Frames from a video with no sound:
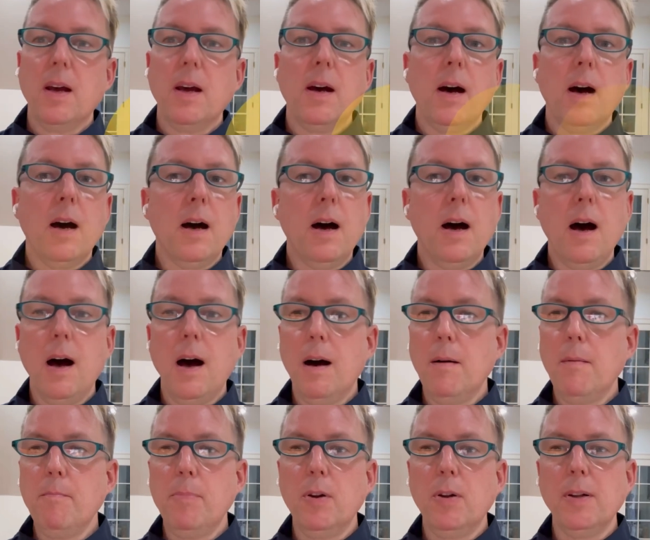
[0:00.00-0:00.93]
a
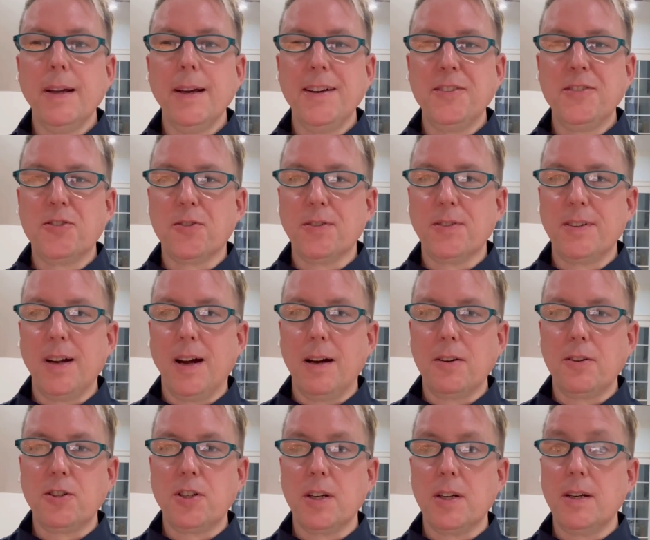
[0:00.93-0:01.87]
humble
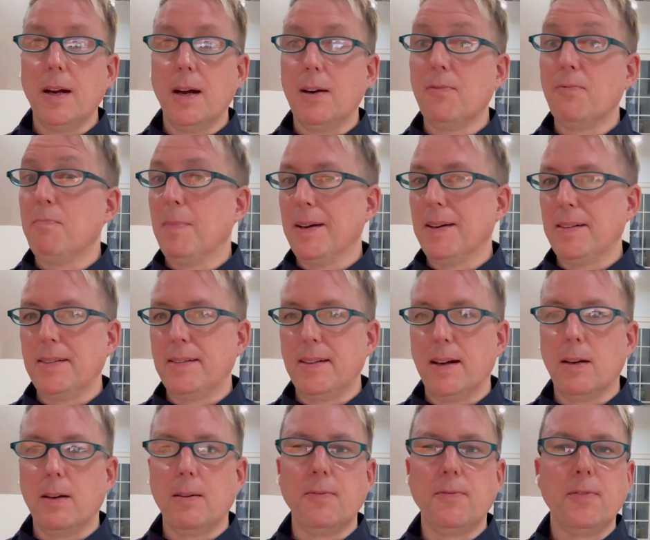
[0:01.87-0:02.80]
introduction of
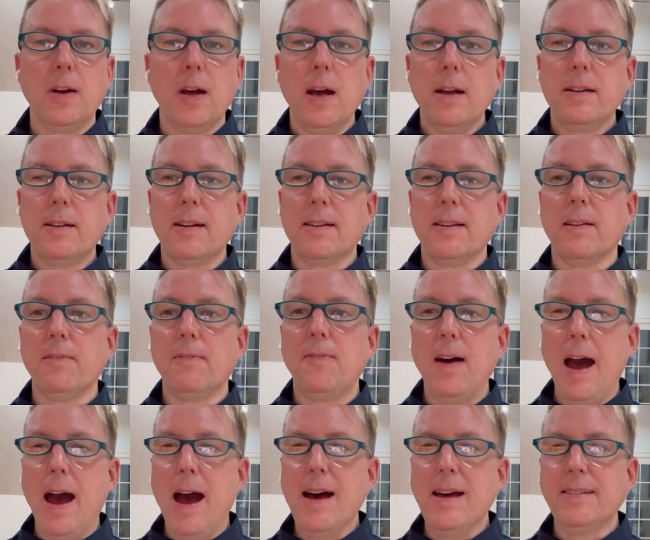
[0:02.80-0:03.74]
myself to the
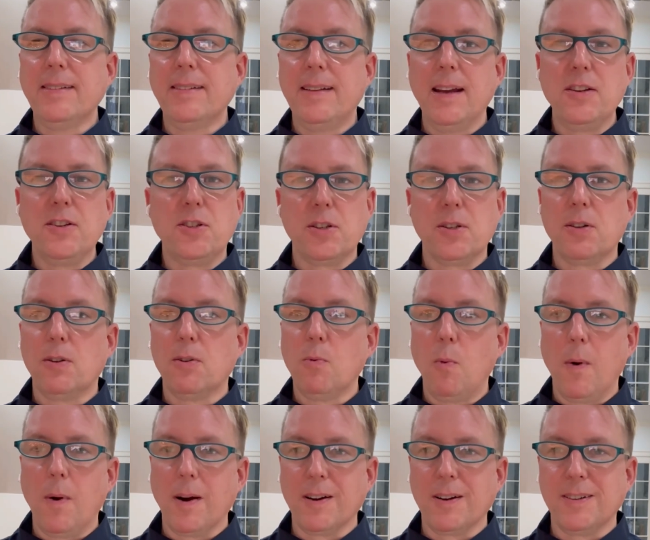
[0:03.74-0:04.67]
vast digital
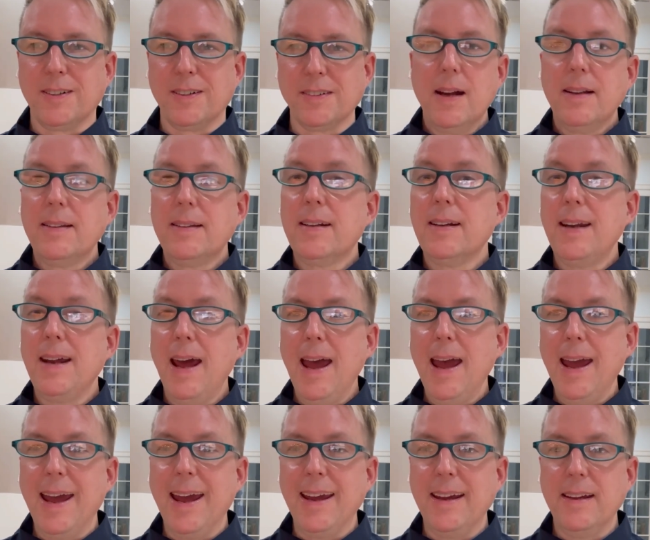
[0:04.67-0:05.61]
world.
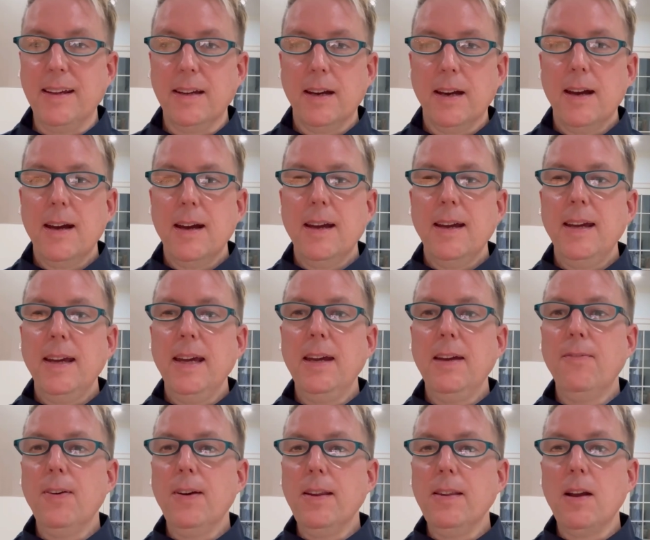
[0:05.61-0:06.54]
Today,
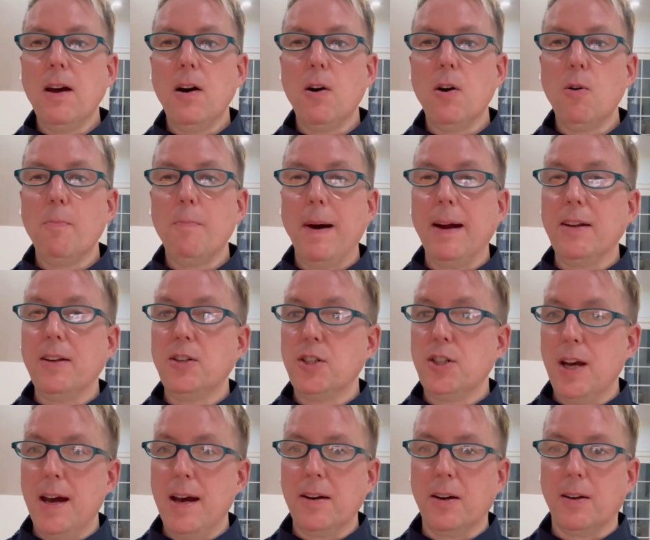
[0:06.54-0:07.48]
even though my
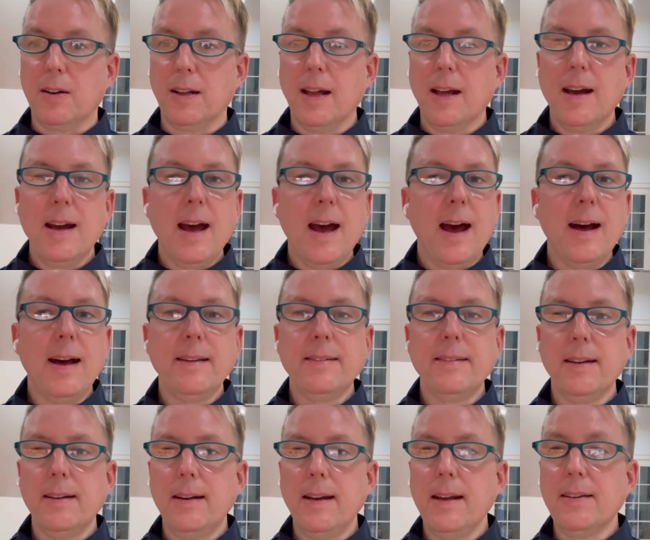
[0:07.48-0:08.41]
channel
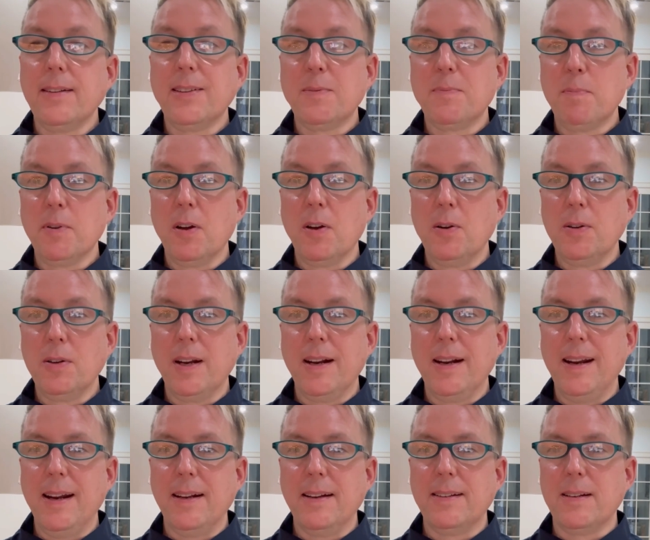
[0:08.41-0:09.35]
hasn't exploded
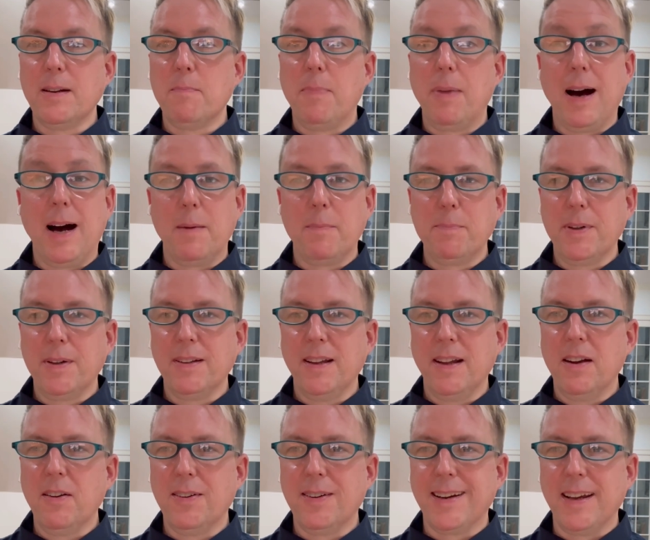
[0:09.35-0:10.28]
into
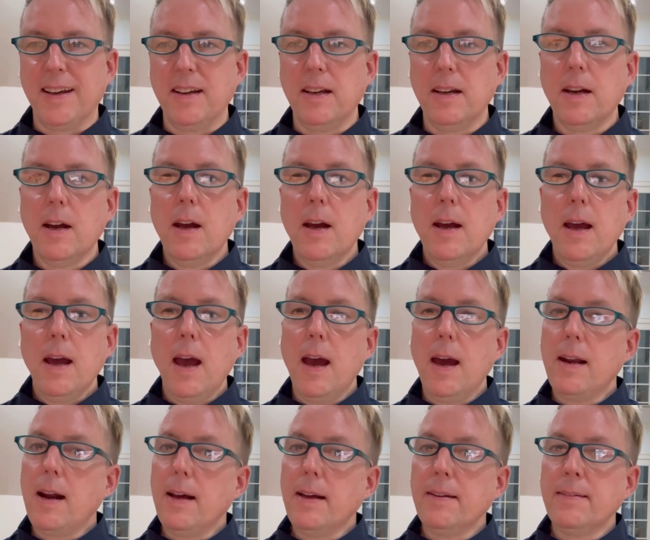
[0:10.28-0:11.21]
popularity
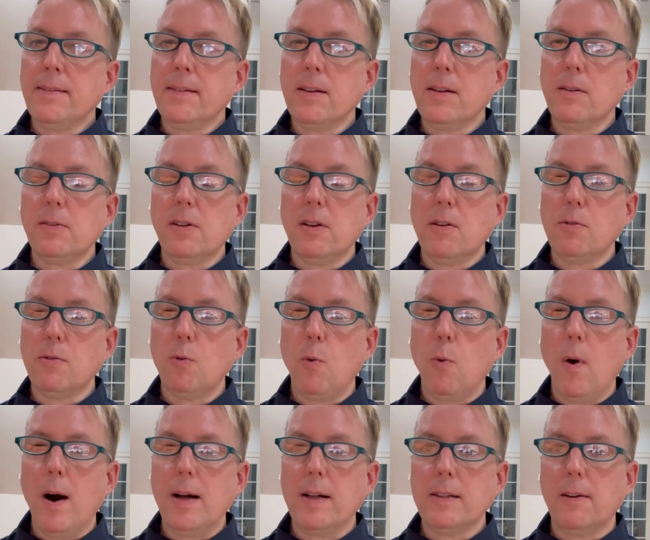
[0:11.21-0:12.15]
and I still don't
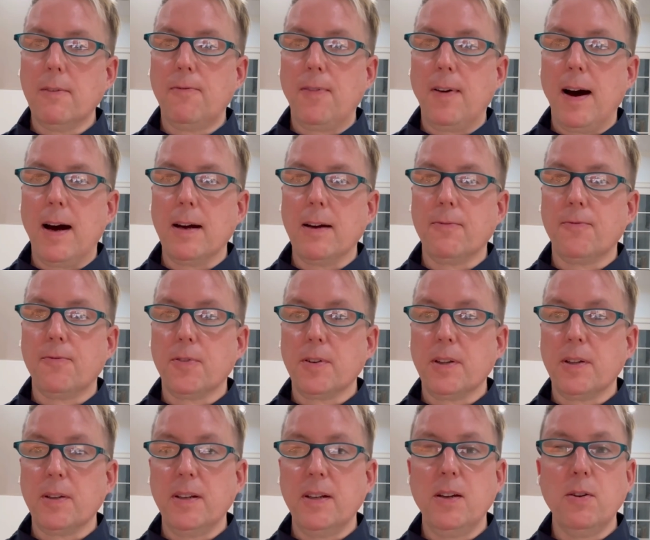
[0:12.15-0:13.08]
qualify for
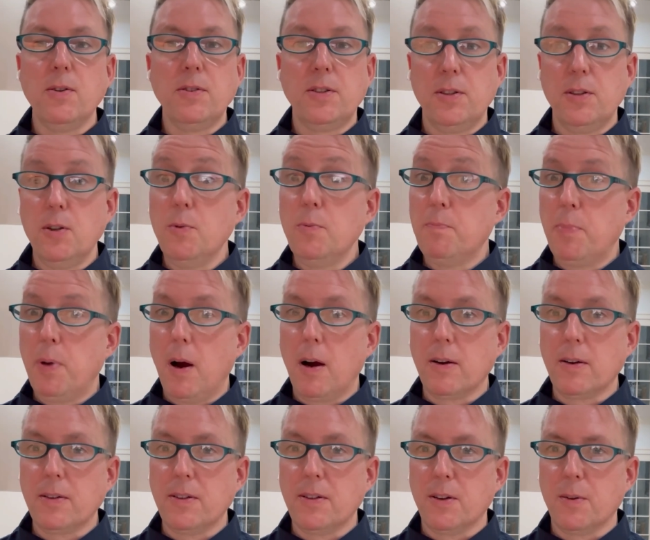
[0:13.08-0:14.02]
the YouTube
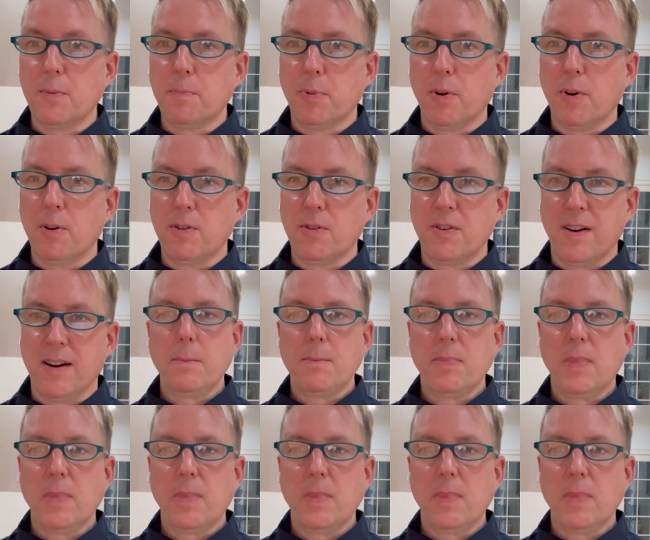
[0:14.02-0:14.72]
Partner Program.